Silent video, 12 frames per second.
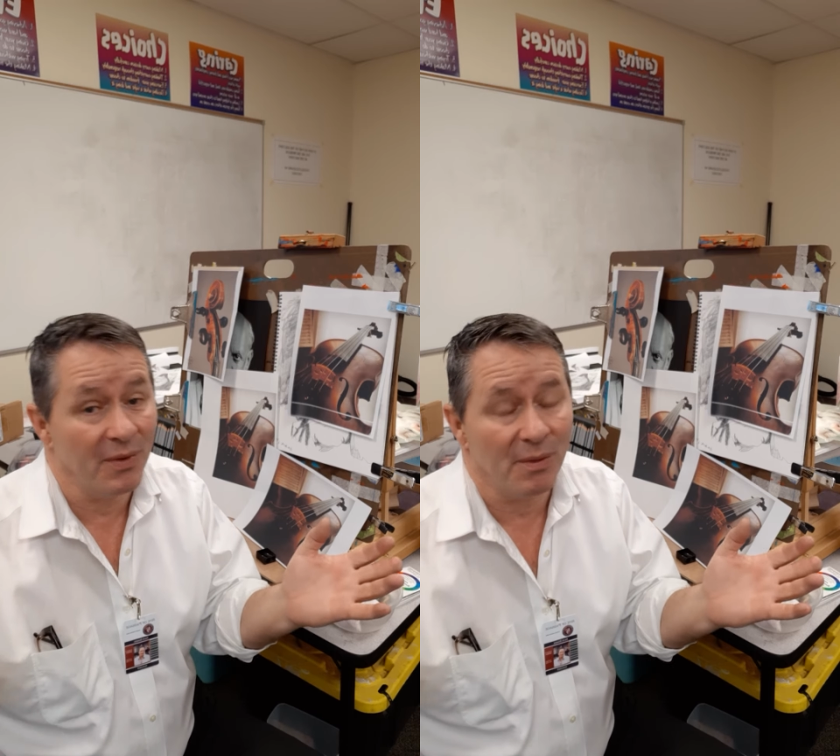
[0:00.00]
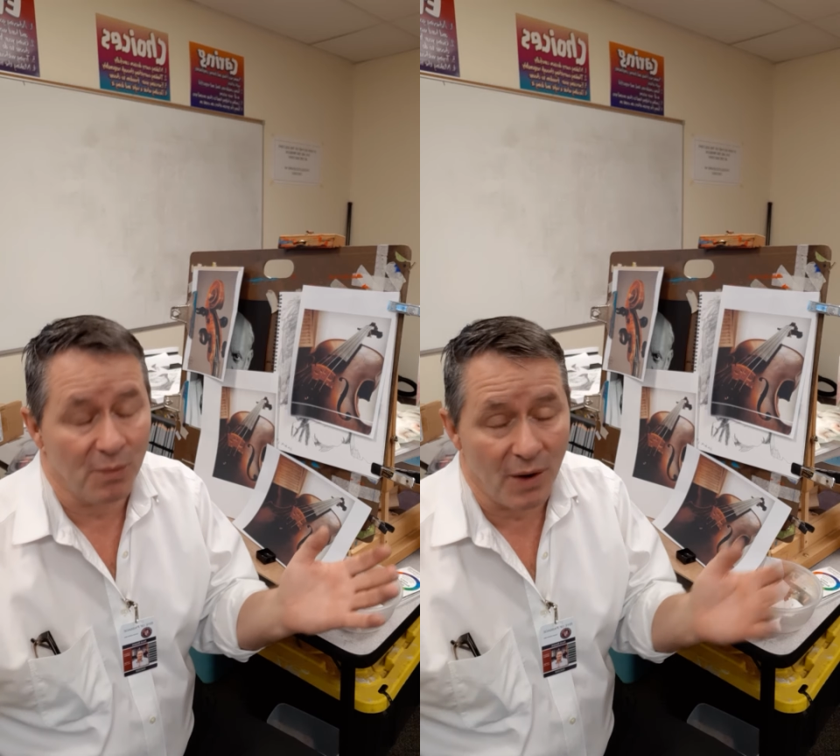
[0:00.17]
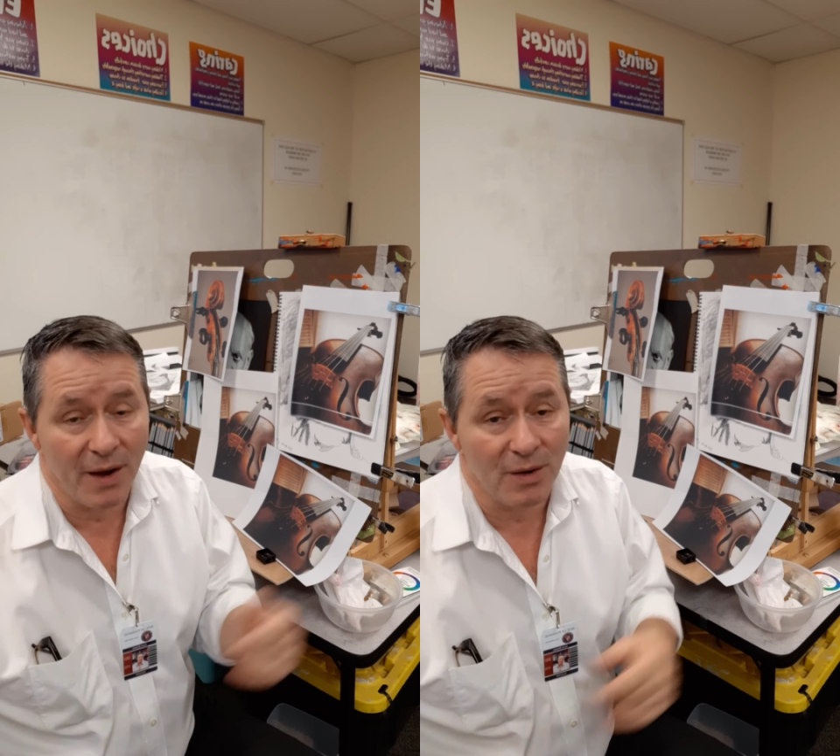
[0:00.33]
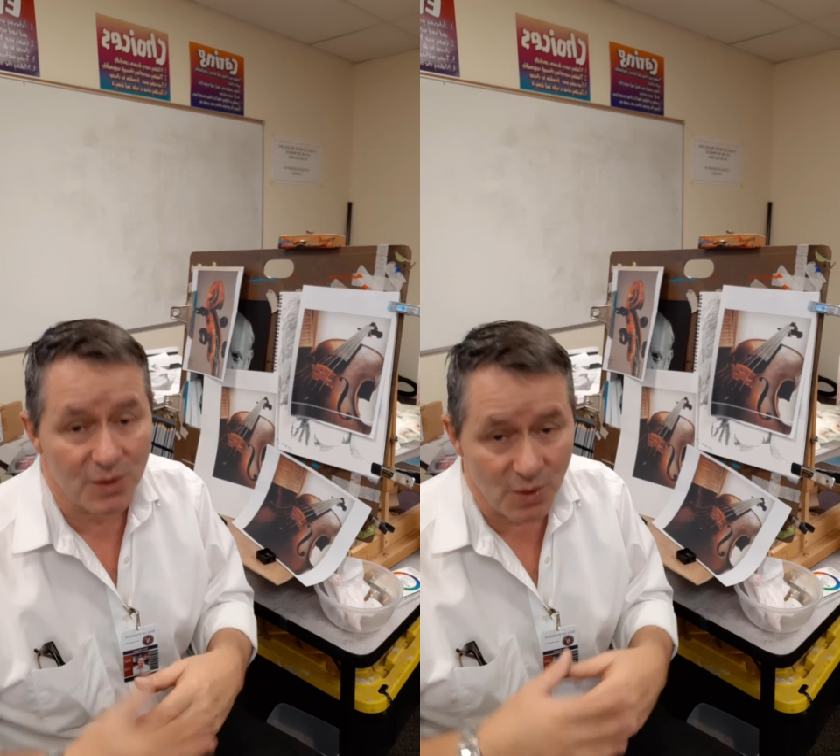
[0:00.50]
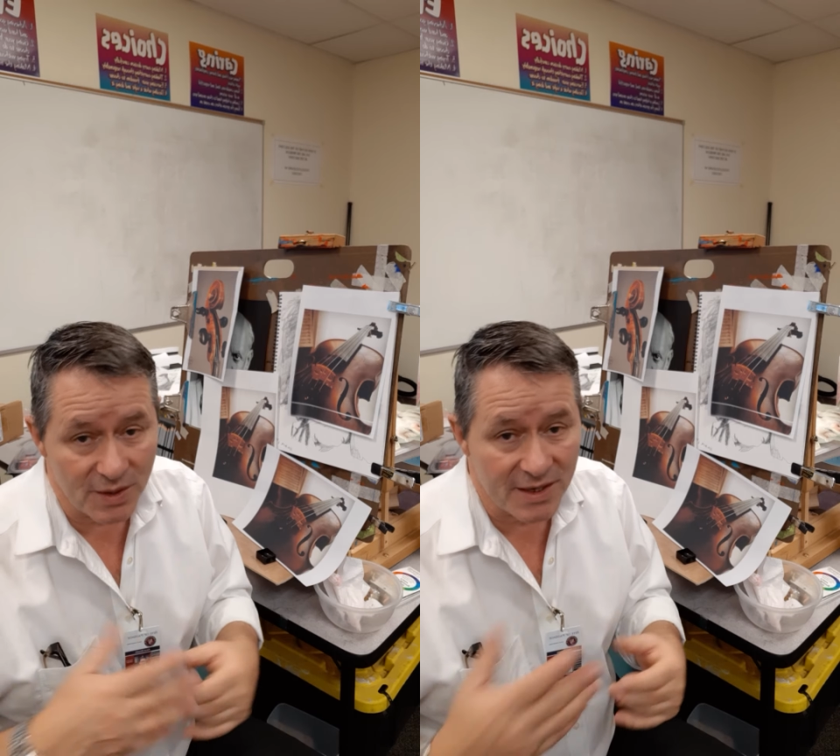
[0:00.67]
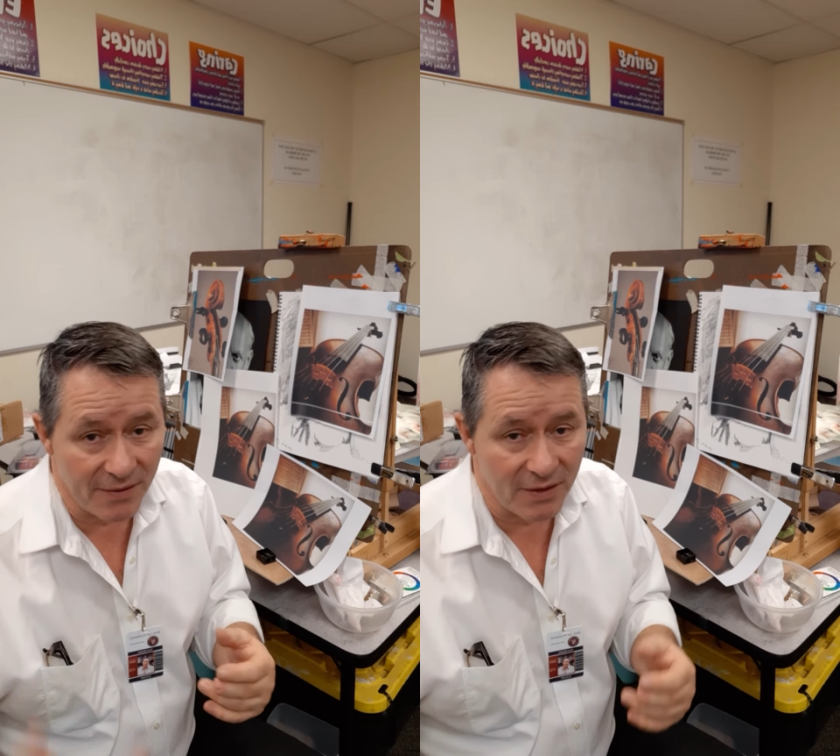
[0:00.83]
Rhinos, of
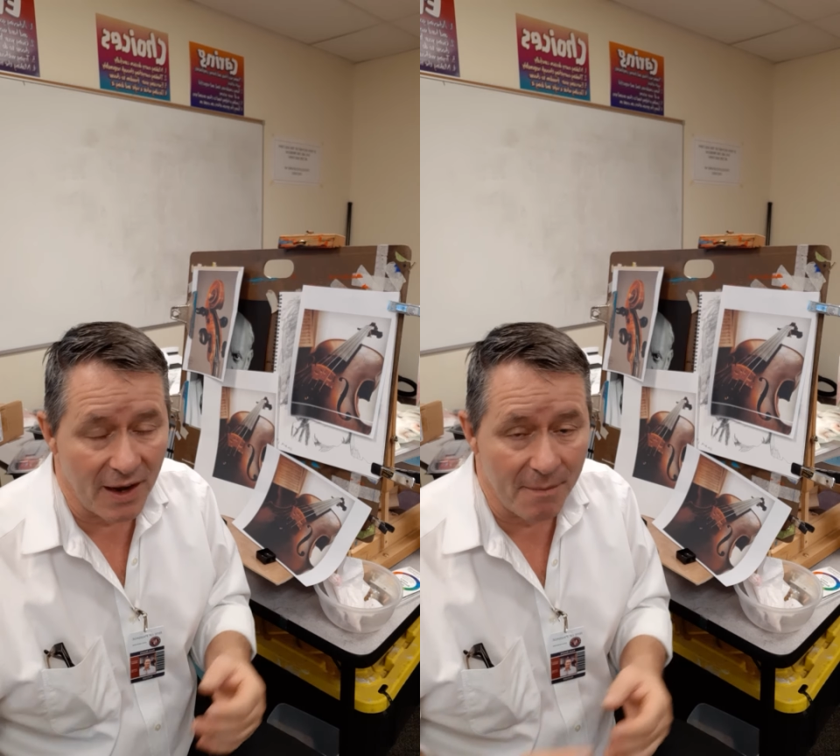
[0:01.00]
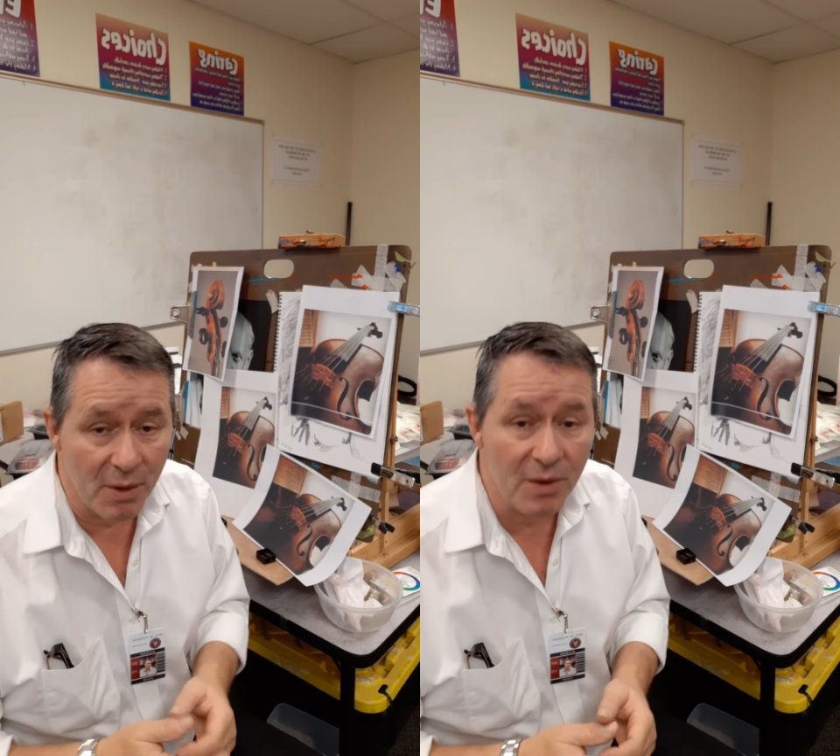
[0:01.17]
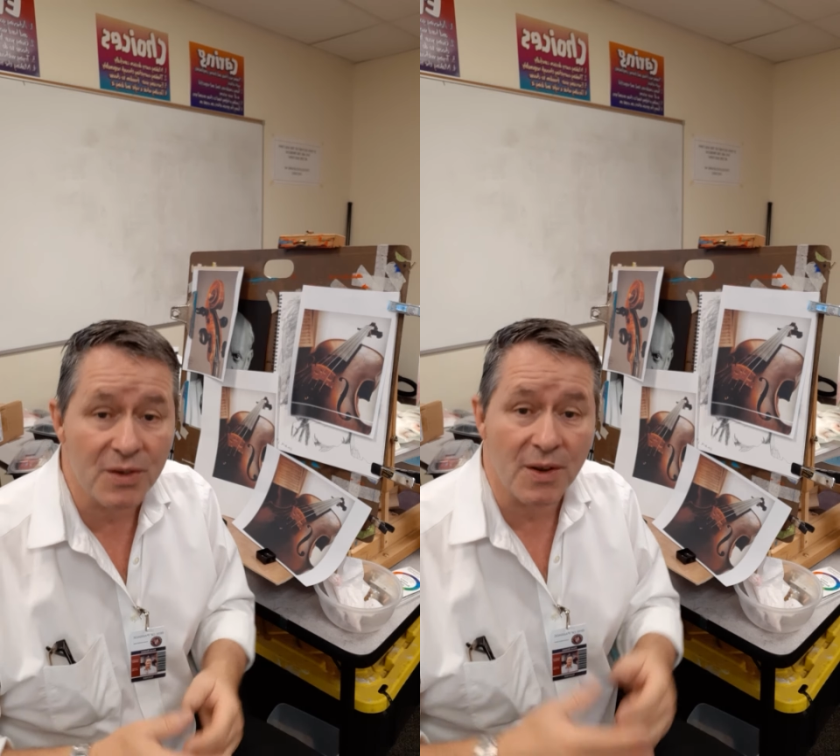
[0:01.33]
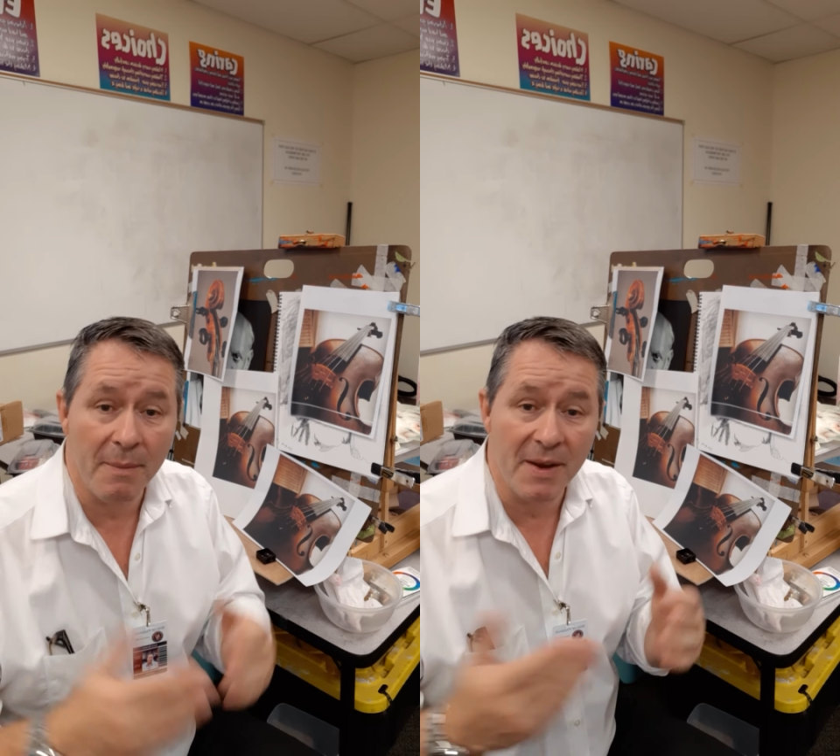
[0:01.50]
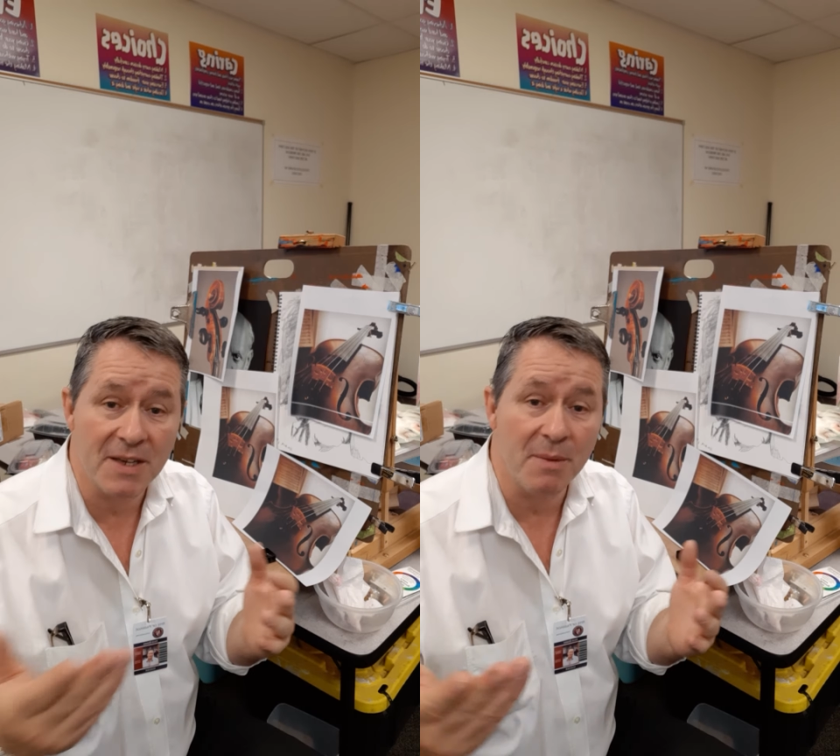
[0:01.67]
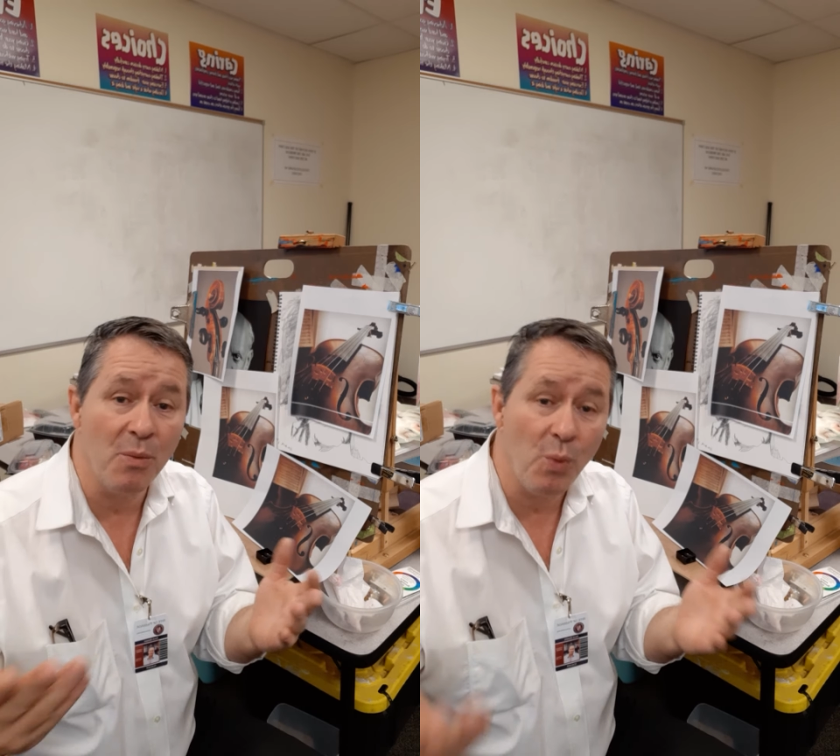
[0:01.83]
course, give live birth, so that makes
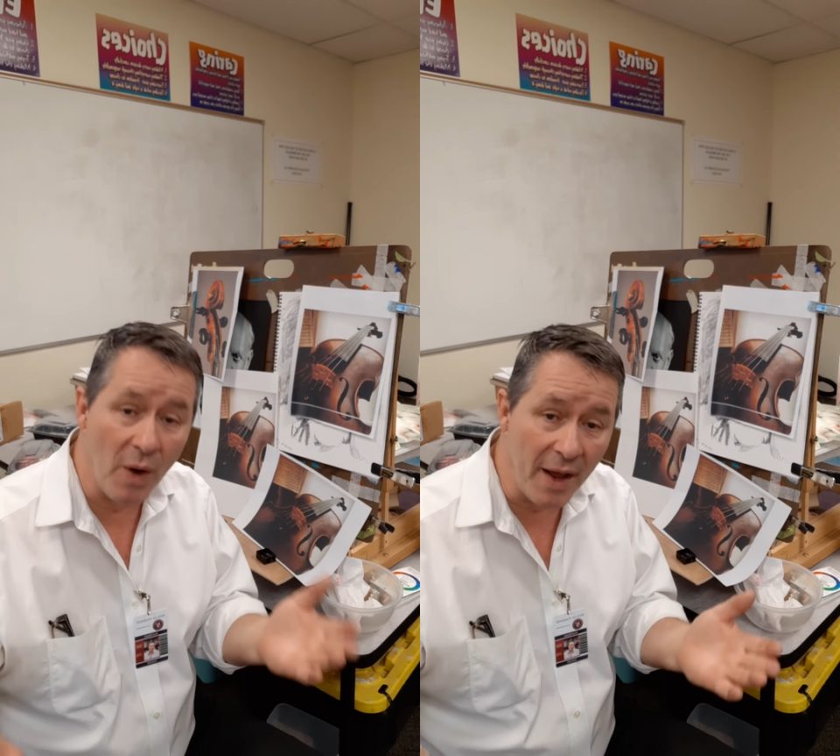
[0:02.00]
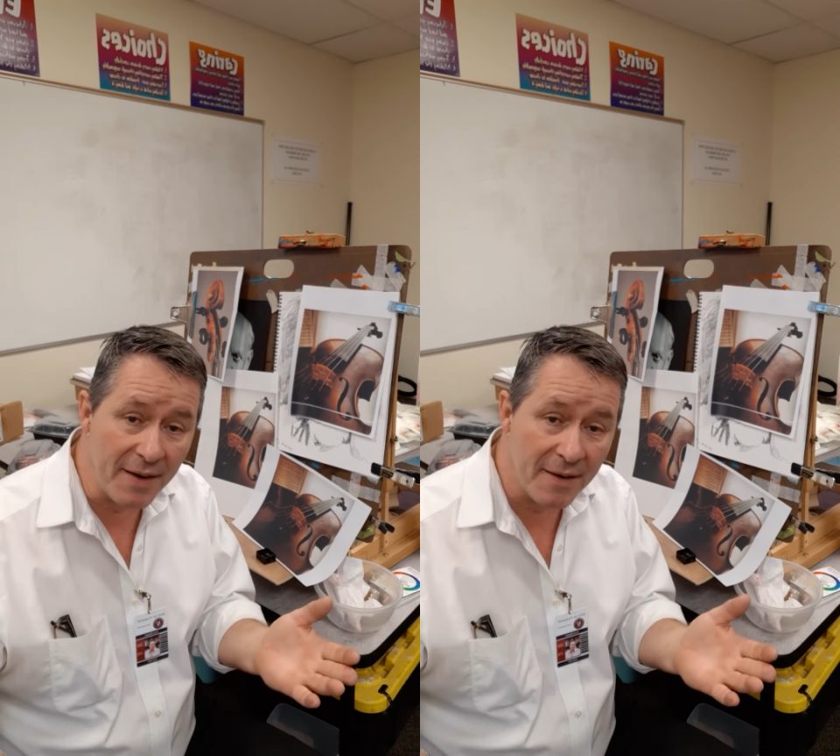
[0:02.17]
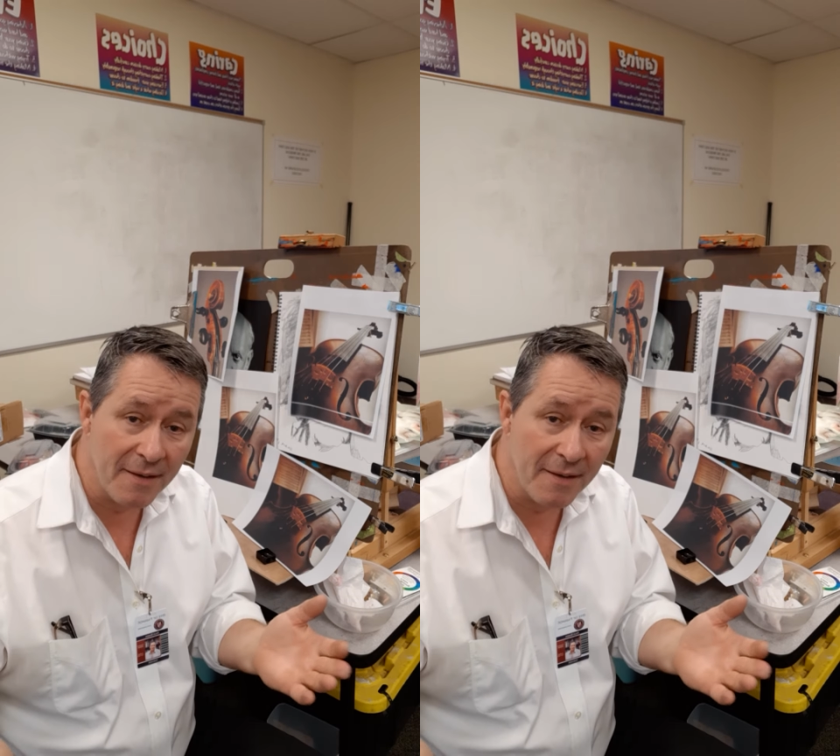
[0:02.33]
them what?